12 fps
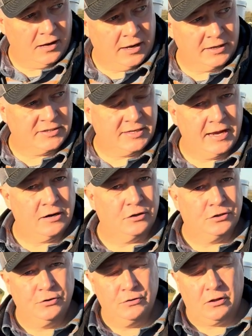on a
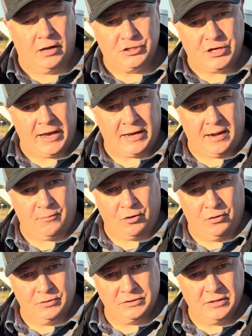standard two claw jackhammer
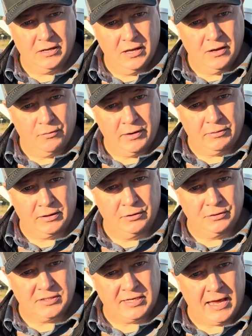hose, we would
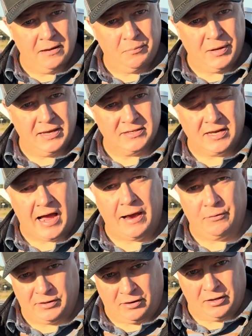lose 10
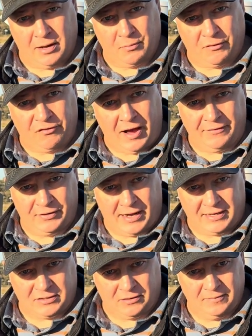psi with our number five
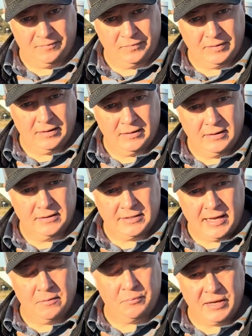nozzle.
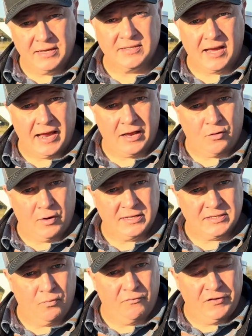10 psi
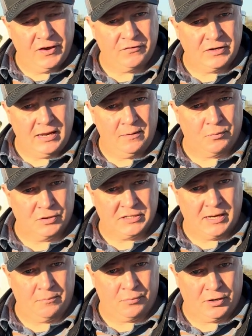equates
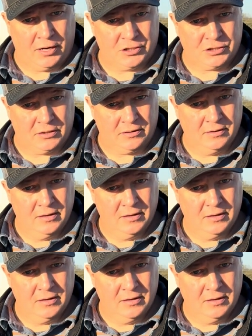15% production.